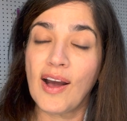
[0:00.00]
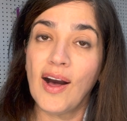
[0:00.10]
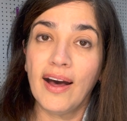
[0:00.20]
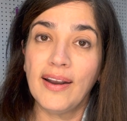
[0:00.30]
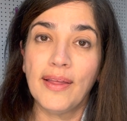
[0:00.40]

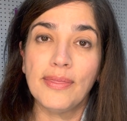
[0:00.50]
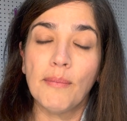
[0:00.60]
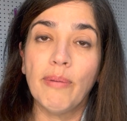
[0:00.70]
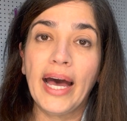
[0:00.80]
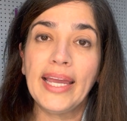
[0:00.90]
cut on the
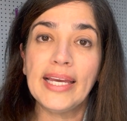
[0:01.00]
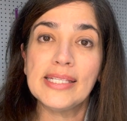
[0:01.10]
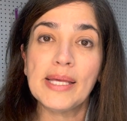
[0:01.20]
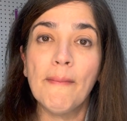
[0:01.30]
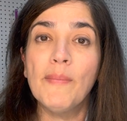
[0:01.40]

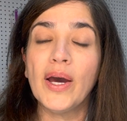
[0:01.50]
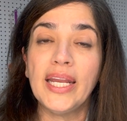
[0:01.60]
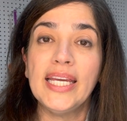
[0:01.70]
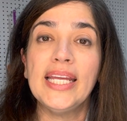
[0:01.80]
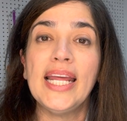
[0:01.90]
bias, but
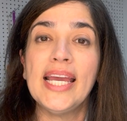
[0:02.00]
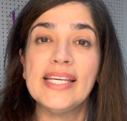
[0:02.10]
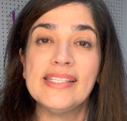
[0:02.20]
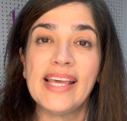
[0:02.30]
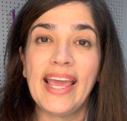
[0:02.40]
it
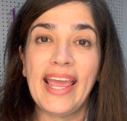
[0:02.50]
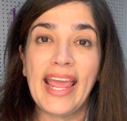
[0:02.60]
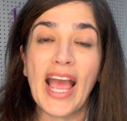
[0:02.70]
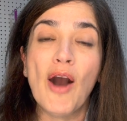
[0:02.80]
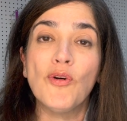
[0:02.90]
is
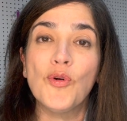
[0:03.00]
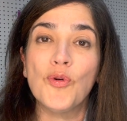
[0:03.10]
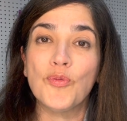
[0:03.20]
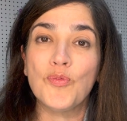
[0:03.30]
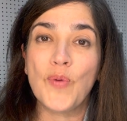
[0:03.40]
a
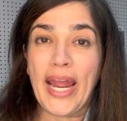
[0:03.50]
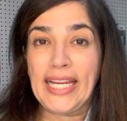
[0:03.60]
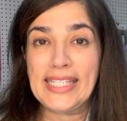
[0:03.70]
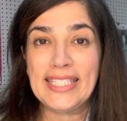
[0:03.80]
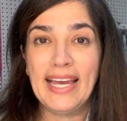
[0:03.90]

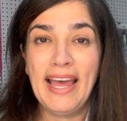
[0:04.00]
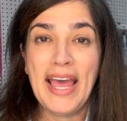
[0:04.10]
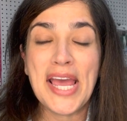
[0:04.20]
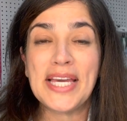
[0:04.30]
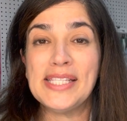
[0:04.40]
great
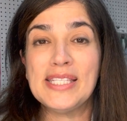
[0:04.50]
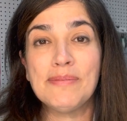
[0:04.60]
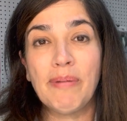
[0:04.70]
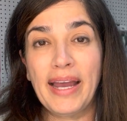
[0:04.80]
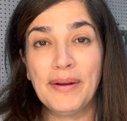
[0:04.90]

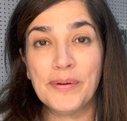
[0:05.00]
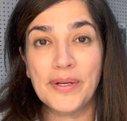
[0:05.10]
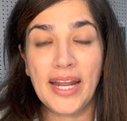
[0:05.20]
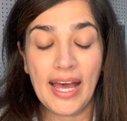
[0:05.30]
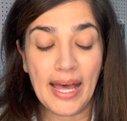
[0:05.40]
inspired